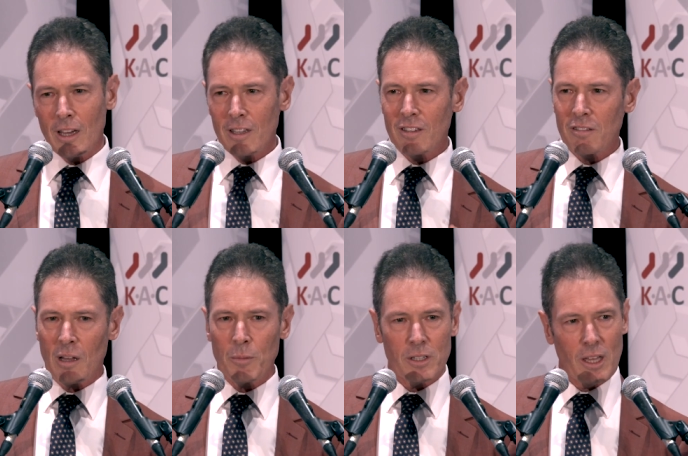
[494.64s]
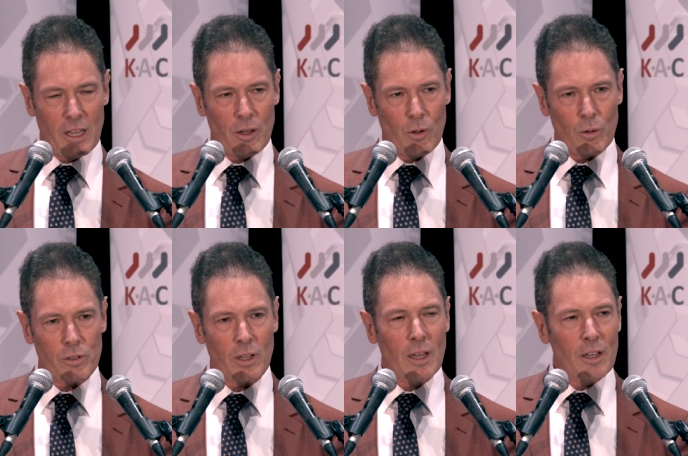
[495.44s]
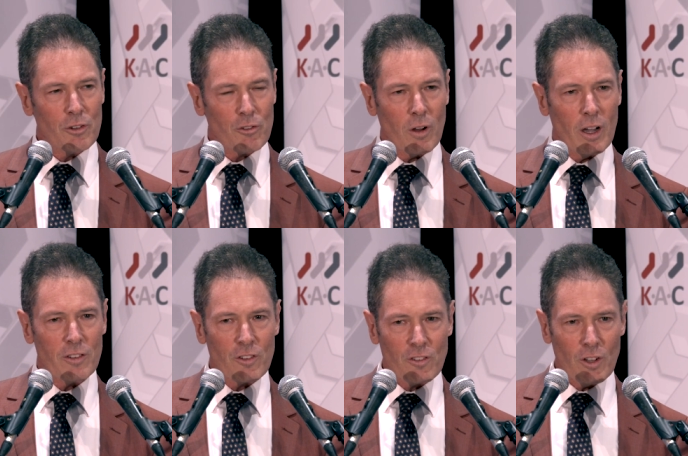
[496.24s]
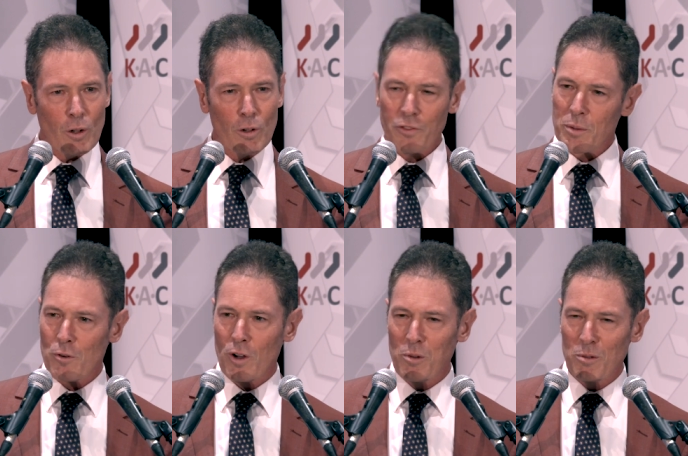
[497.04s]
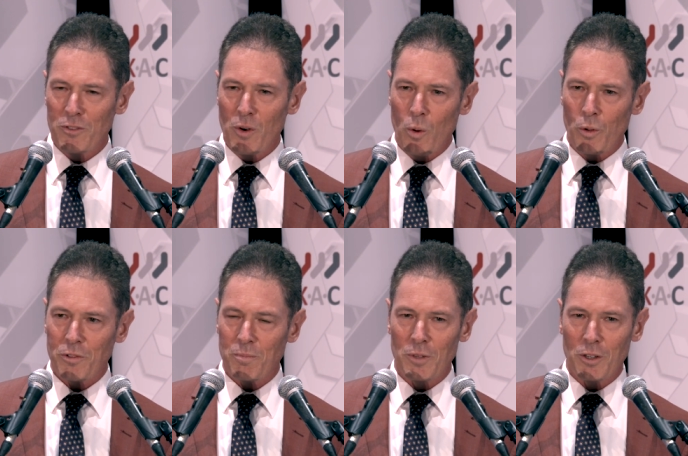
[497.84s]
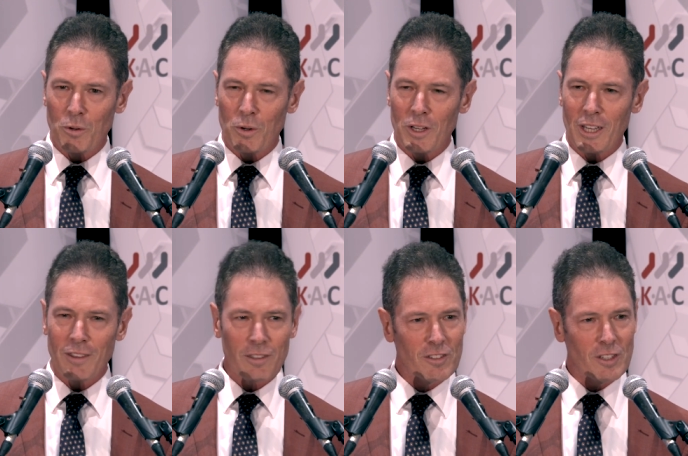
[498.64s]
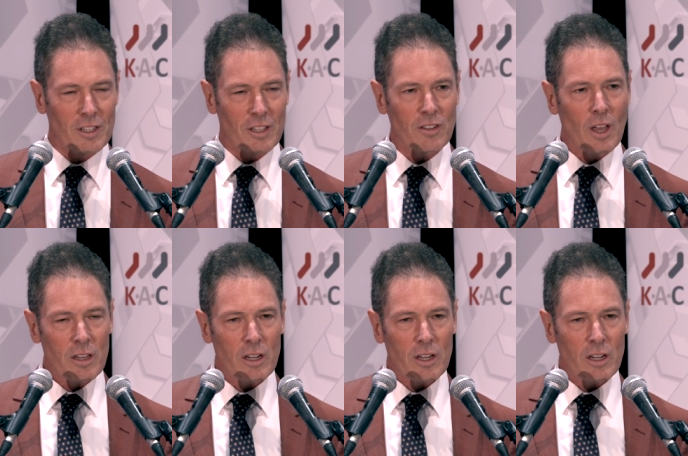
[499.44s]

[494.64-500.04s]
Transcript: day summit held to try and solve the problem of horse manure in the cities.